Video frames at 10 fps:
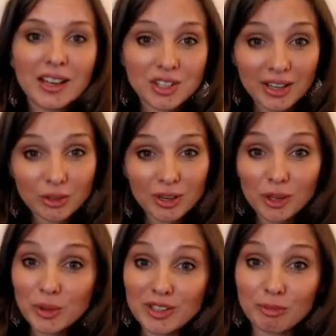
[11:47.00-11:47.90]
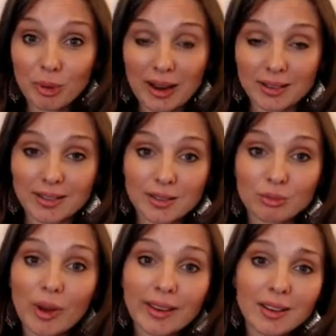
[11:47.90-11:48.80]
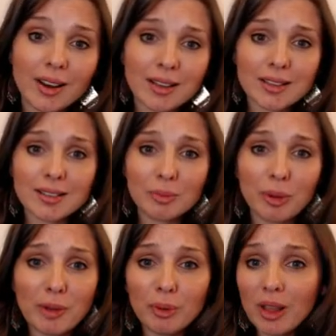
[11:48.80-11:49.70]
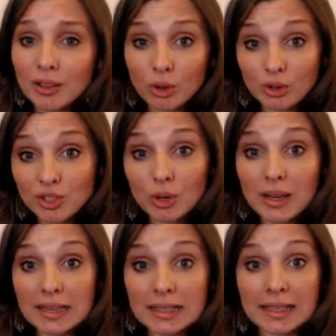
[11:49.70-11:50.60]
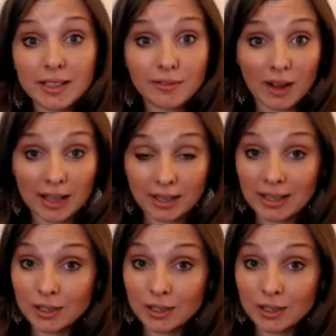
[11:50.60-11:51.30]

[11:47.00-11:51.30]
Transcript: Gender-inclusive practice recognises that people are not so easily divided